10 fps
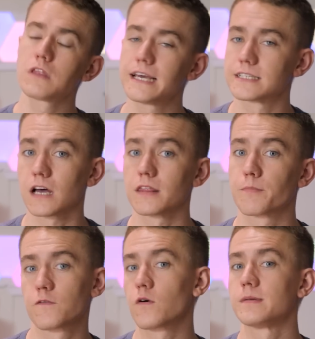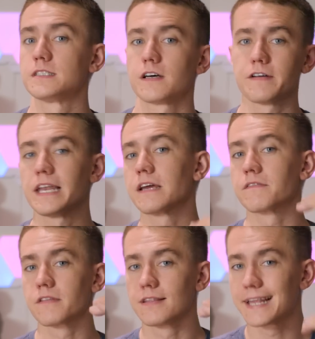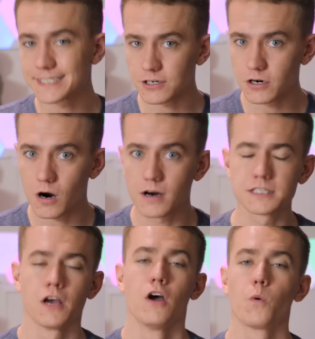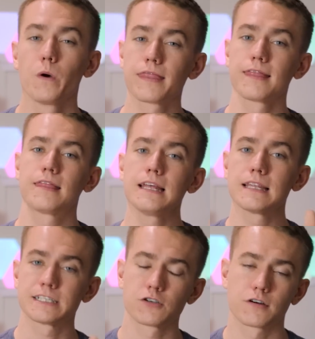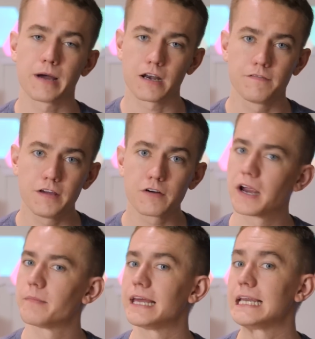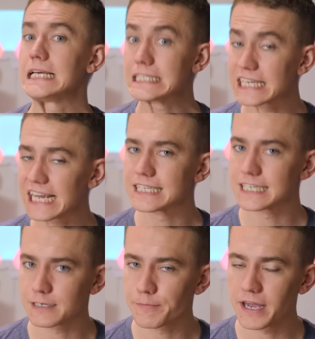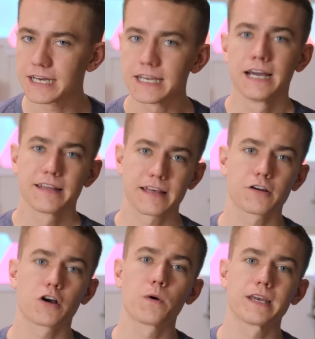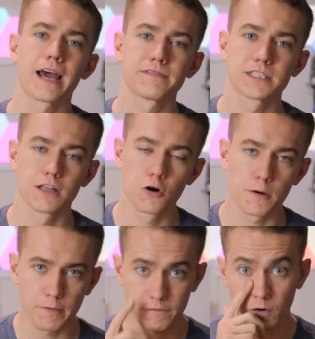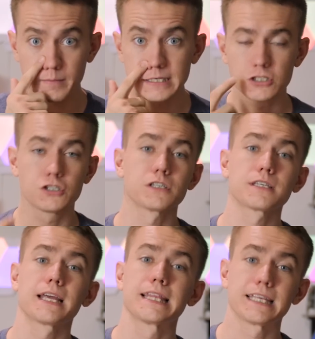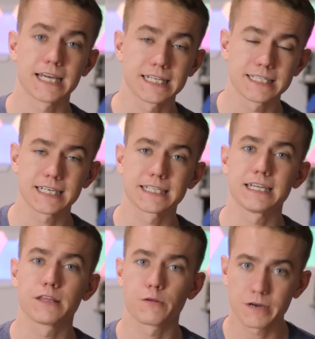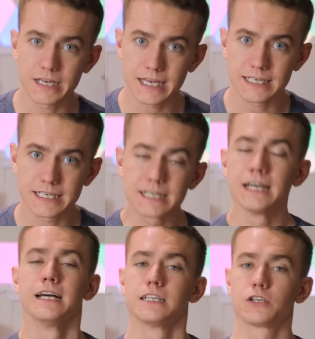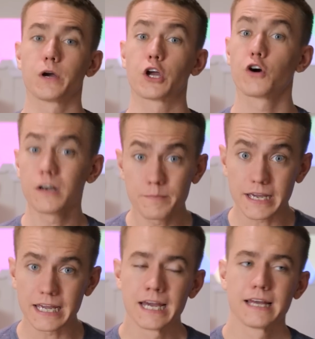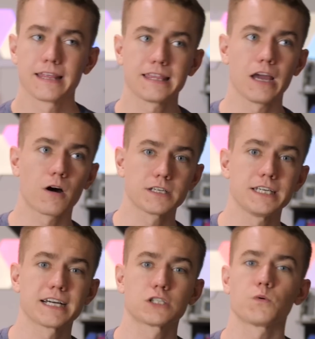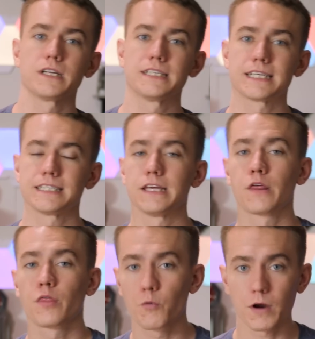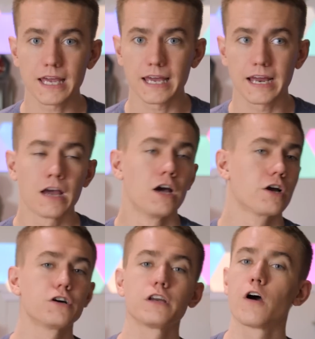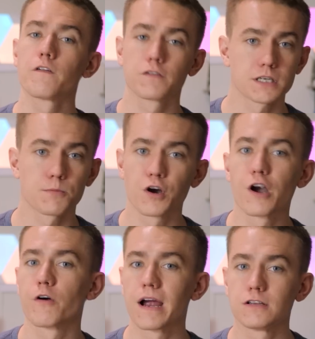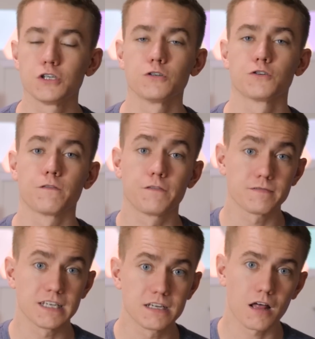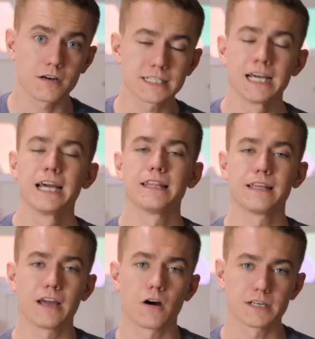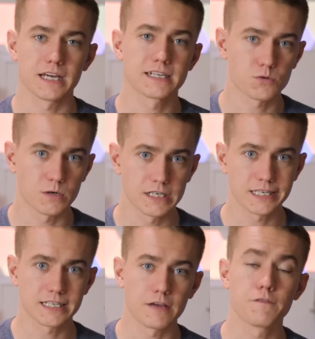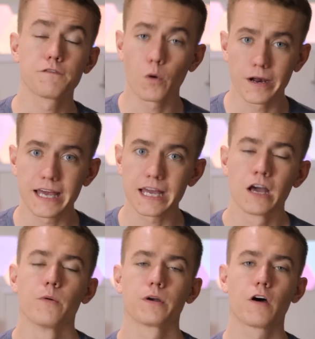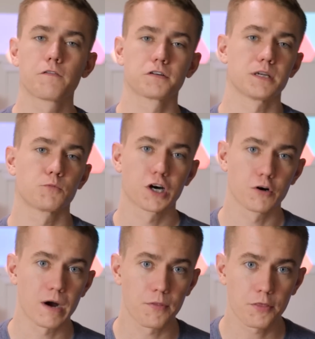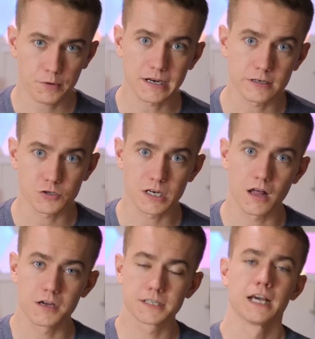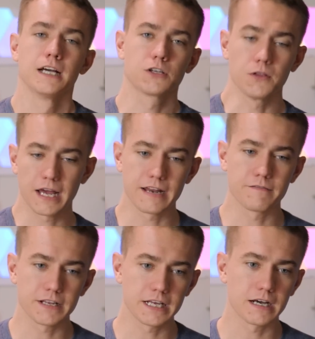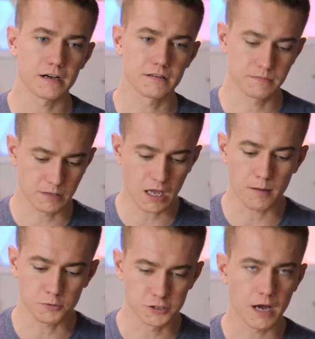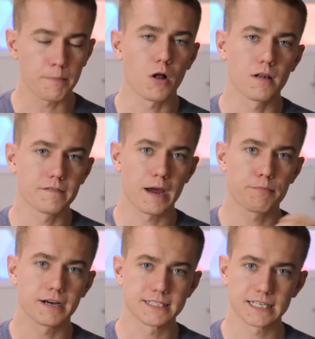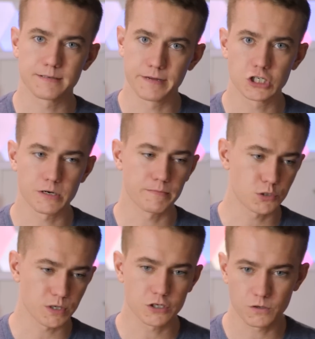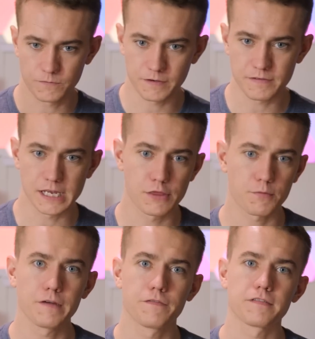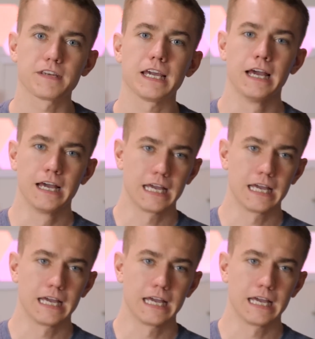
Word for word: leaks on the performance of any of the lesser cards. With the lesser amount of VRAM, it is anticipated that they're going to have slower performance, just like the 1060 3-gig did. So it could be that the RTX 2060 3-gig could go for somewhere around $250, and then the RTX 2060 4-gig would go for somewhere around $300, so that NVIDIA gobbles up all of that pricing dimension between $250 and $350,